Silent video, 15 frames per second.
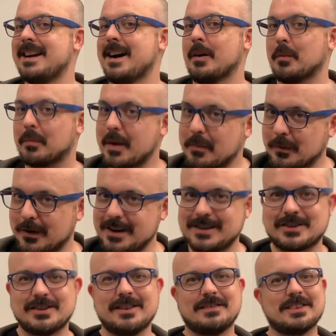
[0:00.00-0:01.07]
Our
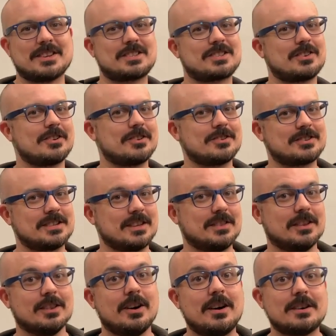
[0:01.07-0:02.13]
preparation of this starter set,
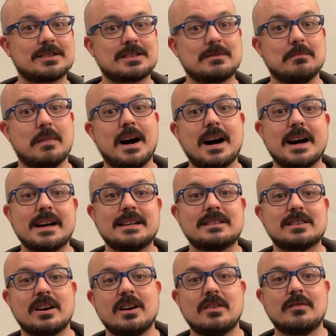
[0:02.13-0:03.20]
The Lost
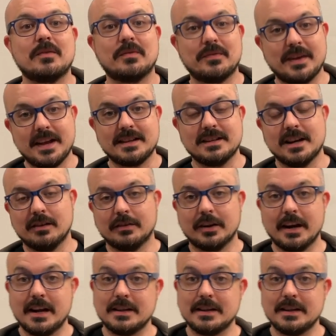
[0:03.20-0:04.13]
Mines of Phandelver.